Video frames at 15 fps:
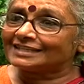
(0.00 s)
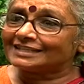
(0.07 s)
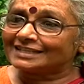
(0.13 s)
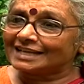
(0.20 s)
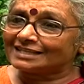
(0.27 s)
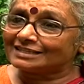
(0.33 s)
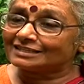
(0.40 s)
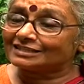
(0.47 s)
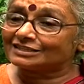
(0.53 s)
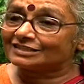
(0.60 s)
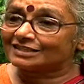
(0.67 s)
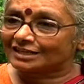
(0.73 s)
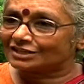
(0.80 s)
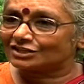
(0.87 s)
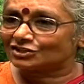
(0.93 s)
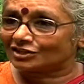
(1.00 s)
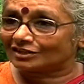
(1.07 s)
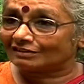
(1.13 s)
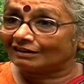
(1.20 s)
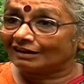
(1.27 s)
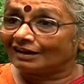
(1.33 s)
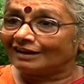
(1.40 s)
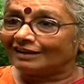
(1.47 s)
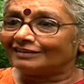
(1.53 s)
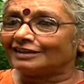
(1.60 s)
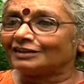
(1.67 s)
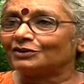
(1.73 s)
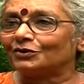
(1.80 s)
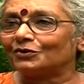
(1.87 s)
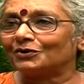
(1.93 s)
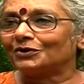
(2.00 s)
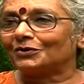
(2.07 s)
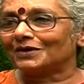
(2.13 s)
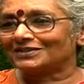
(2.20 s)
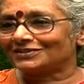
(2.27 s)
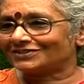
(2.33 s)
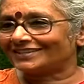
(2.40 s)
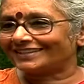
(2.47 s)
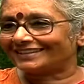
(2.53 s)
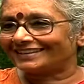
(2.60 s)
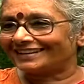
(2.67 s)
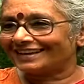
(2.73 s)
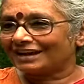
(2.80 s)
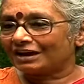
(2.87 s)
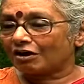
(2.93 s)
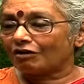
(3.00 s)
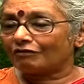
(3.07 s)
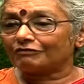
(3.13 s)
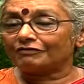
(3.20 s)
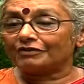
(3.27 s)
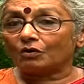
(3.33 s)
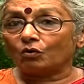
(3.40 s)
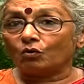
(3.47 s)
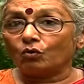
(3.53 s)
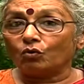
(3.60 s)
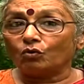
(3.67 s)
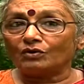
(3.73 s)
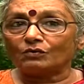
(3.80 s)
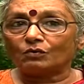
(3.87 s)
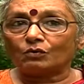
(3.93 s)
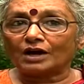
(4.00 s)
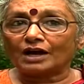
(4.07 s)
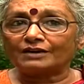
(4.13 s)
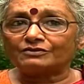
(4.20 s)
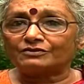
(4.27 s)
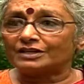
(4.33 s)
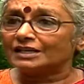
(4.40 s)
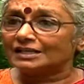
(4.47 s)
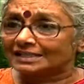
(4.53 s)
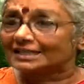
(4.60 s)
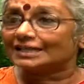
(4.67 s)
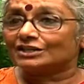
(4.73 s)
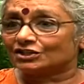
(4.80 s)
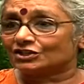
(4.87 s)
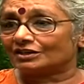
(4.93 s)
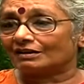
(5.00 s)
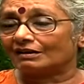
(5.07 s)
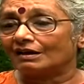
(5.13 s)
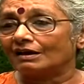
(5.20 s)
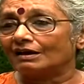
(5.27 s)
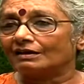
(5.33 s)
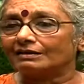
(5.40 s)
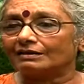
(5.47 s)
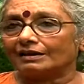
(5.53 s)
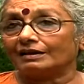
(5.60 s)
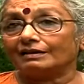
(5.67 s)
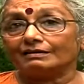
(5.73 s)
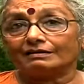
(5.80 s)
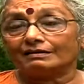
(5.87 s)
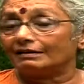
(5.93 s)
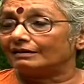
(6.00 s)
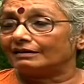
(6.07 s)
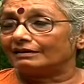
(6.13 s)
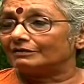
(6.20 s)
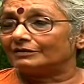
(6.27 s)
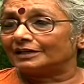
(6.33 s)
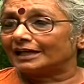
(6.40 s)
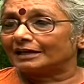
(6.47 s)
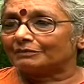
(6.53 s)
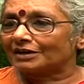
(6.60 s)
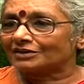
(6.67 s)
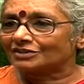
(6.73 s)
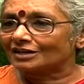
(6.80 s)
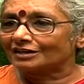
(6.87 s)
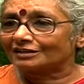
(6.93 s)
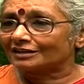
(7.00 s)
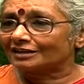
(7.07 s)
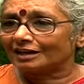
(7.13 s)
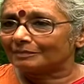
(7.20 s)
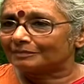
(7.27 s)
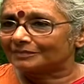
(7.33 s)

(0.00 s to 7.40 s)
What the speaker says: and says it's sedition, then the whole question of real sedition then will get brushed under the